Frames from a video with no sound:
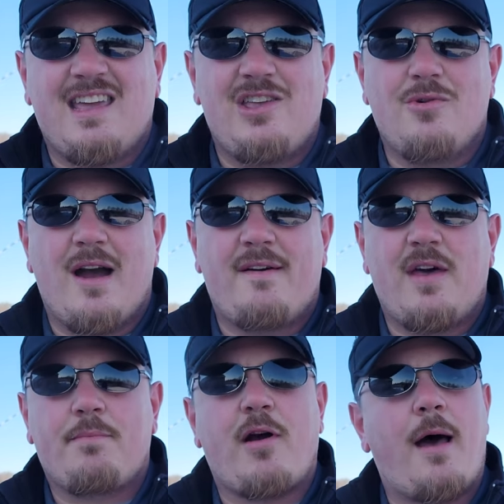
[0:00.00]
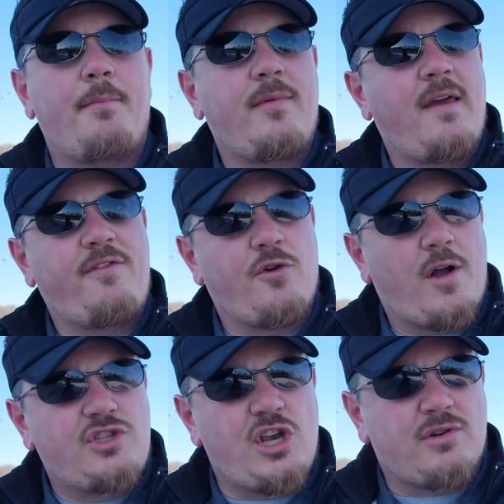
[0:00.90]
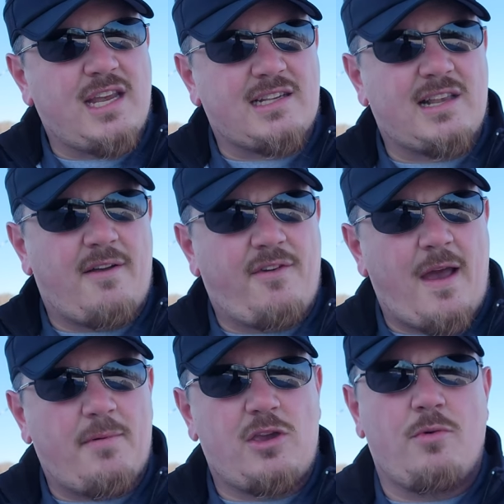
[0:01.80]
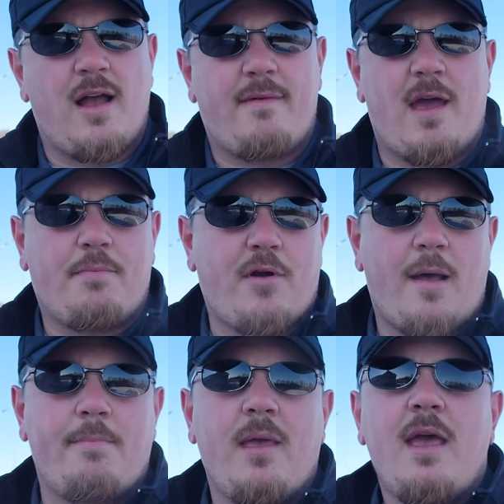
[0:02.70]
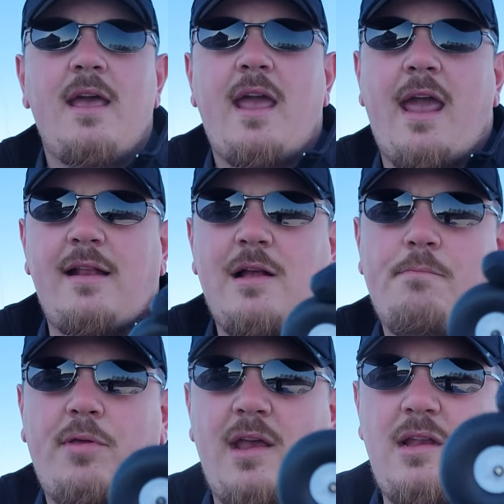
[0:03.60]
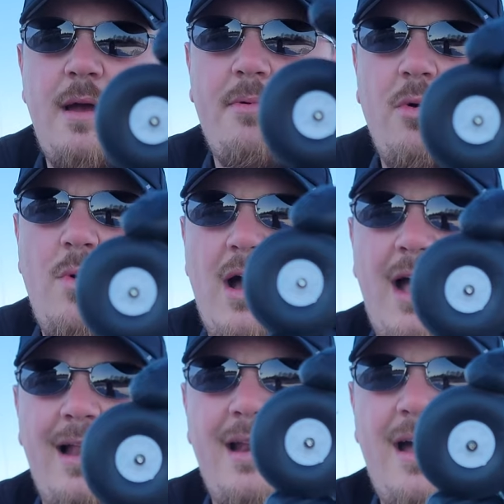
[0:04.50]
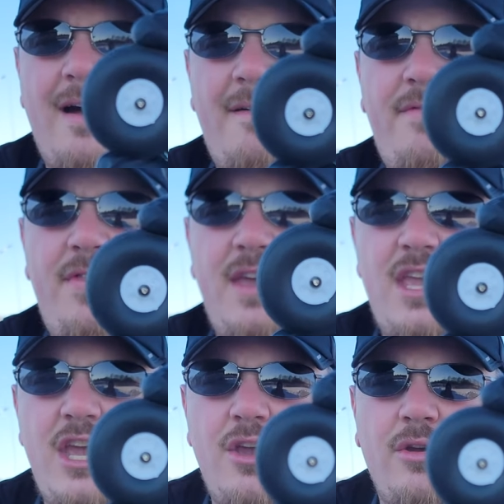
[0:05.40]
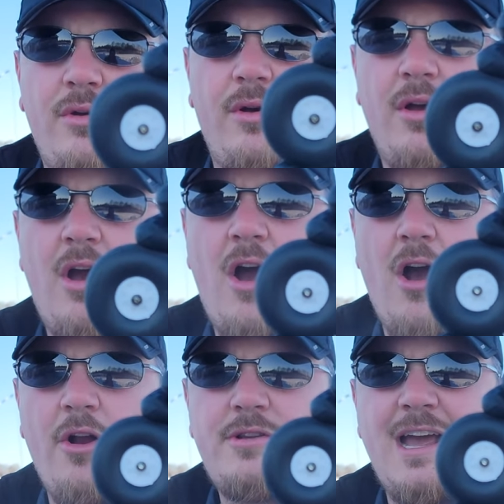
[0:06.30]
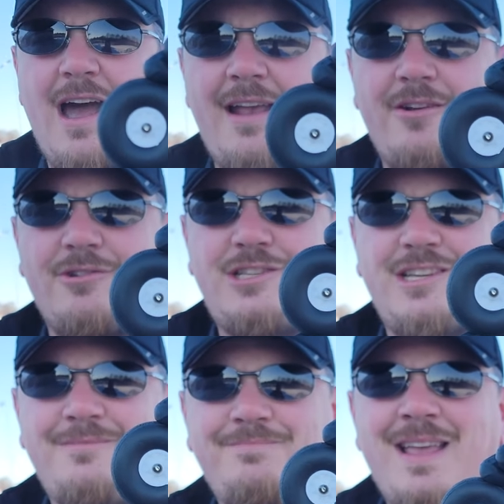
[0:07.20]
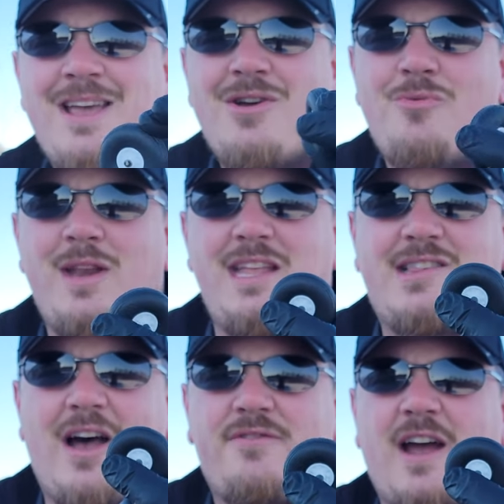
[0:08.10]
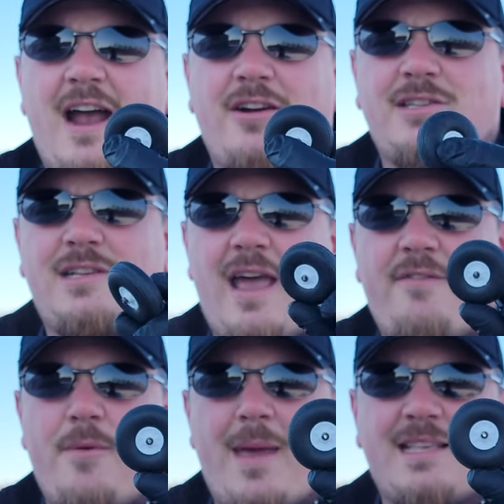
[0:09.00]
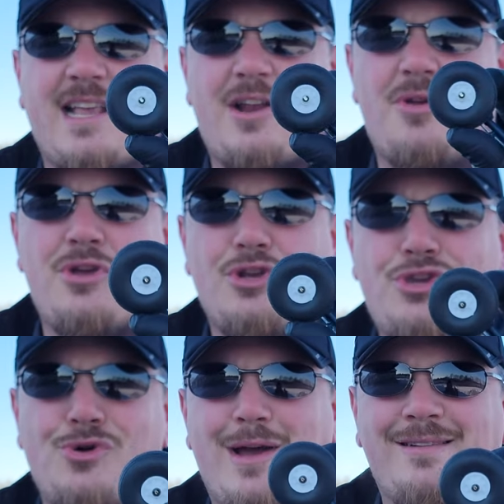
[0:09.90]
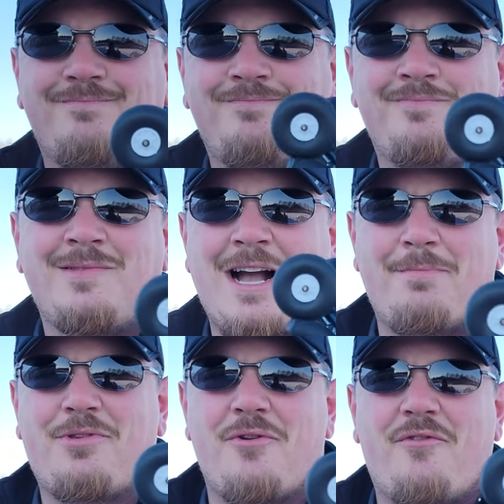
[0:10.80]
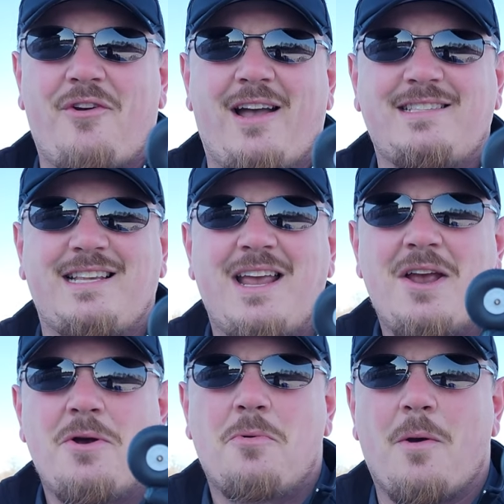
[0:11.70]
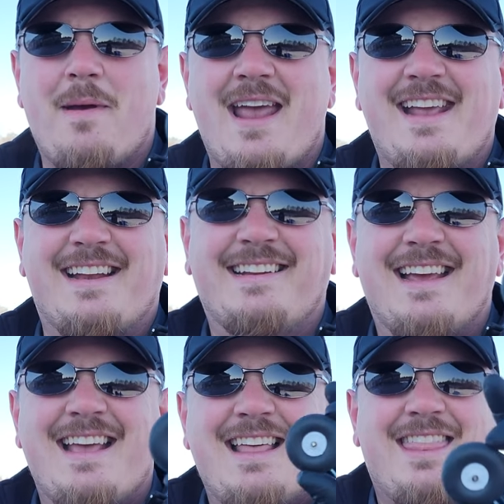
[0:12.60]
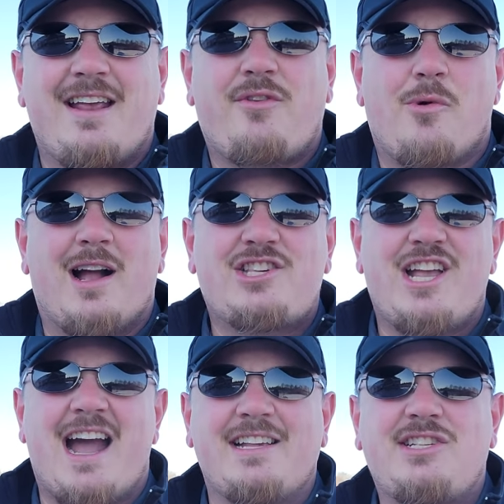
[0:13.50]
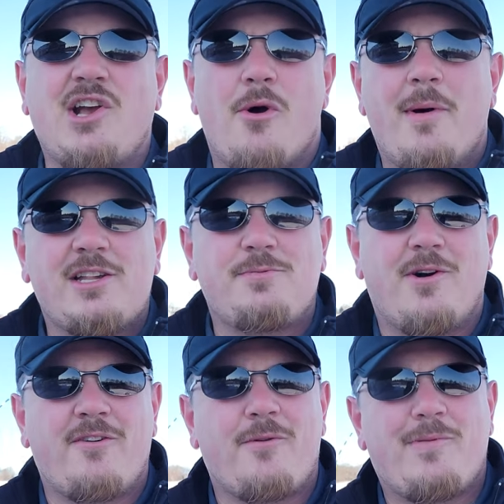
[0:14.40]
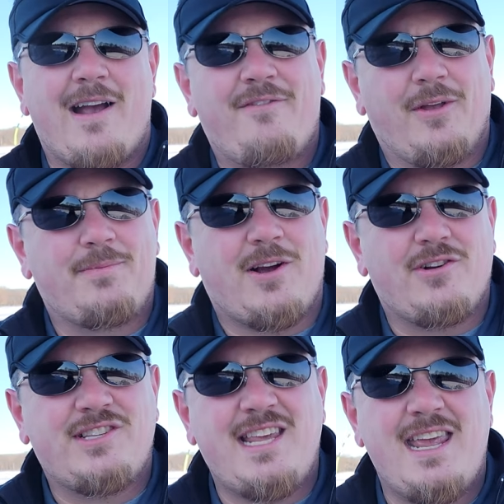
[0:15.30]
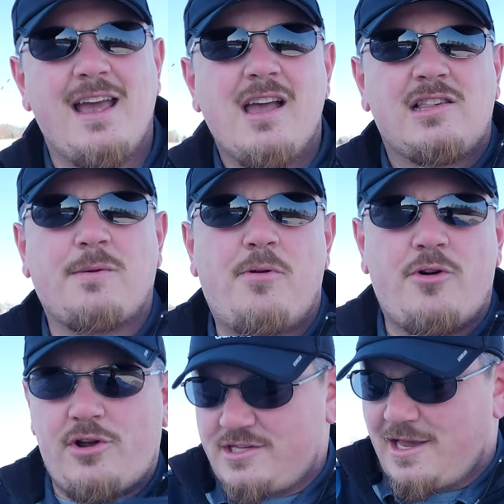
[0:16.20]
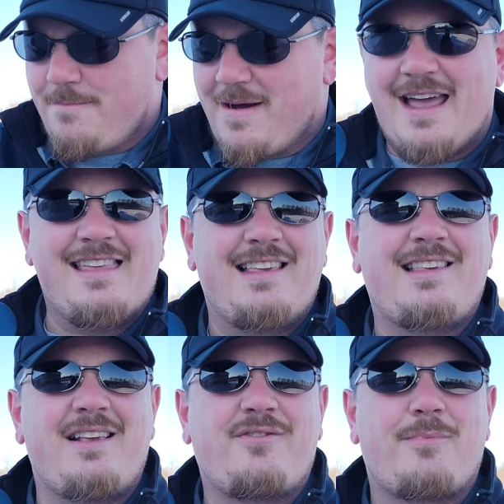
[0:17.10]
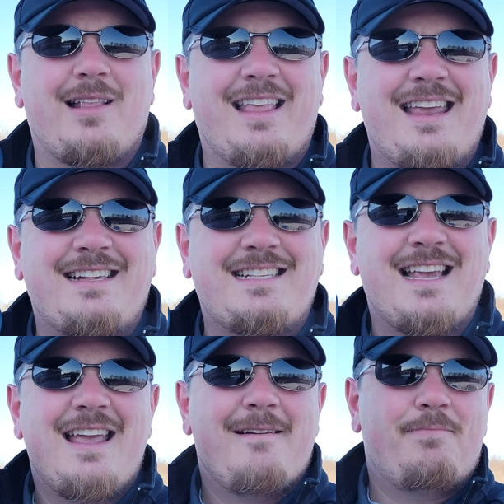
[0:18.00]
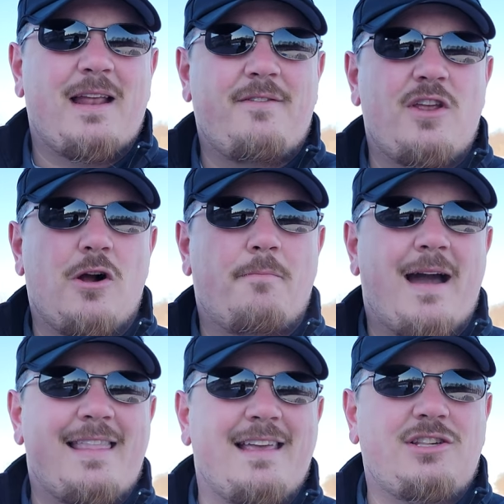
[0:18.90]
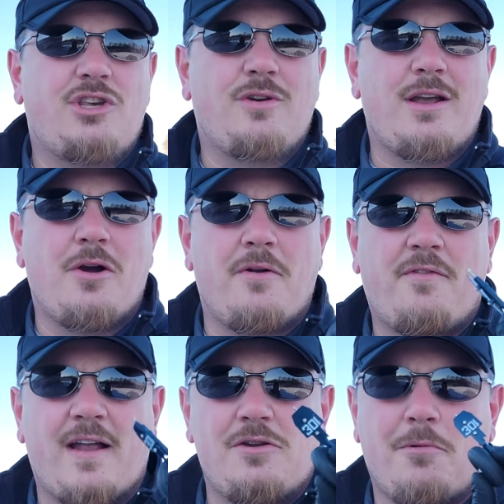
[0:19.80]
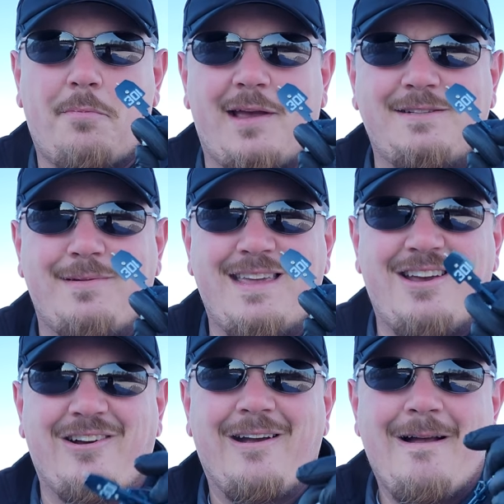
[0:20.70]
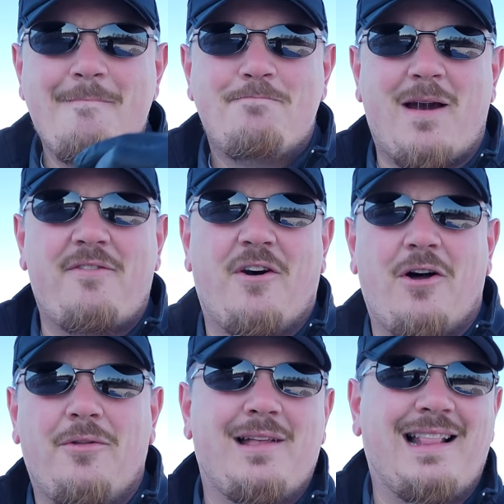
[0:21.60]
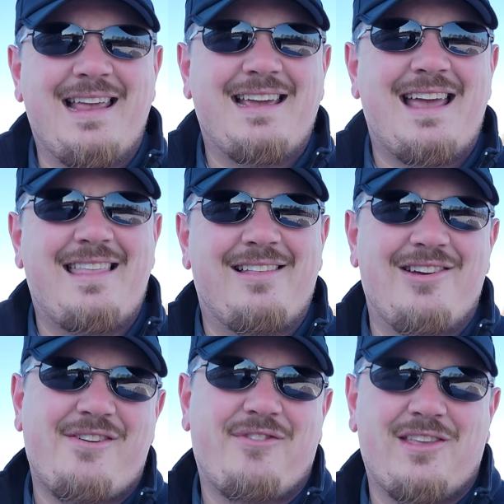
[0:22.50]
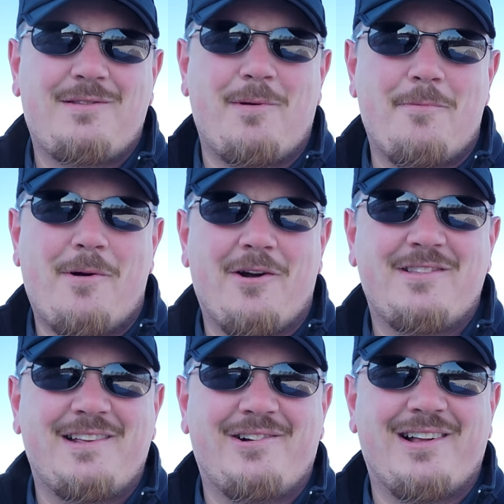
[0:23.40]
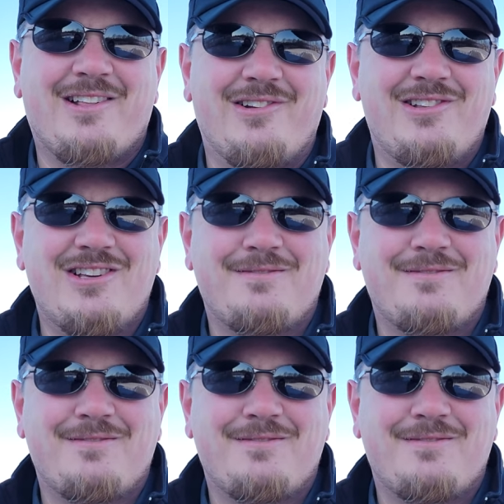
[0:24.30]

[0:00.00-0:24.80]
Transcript: and you won't have that problem, if you're on geotextile fabric, you won't have that problem. And complaint number one of the year, hard tires. We need soft tires. FMS, I know you can do it. Come through for us. We're begging. Thanks for watching, guys. So much more from Brian Phillips RC. Support us and buy these things from the links. And if you don't buy this, you can go and find your replacement gear by following the link and then looking for the spare parts that are included just